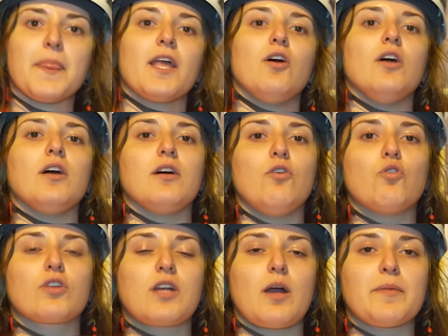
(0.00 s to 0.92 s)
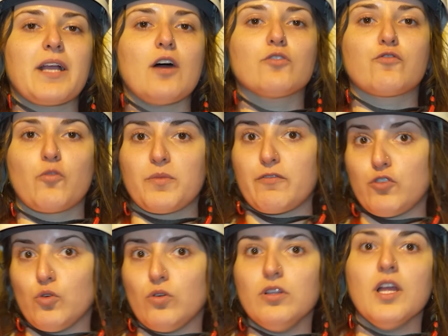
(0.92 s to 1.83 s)
or coming out from the
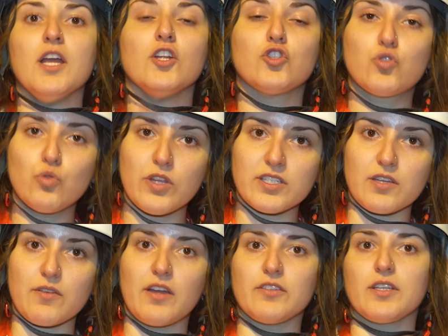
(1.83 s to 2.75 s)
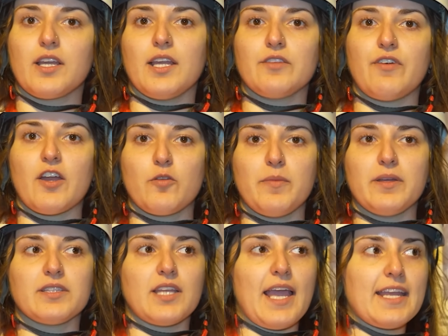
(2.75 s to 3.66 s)
fuel to the surrounding
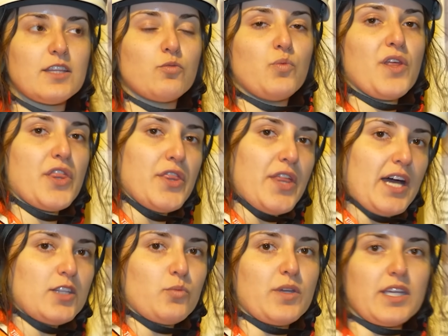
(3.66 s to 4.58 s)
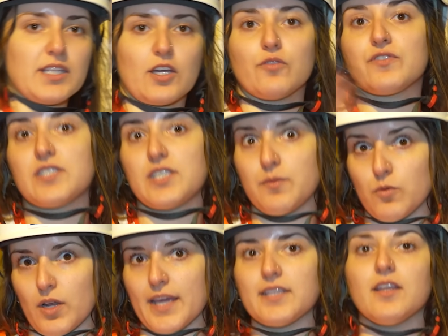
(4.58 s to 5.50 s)
environment, and with that we can kind of
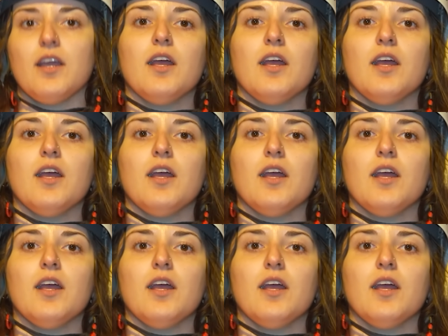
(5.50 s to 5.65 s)
simulate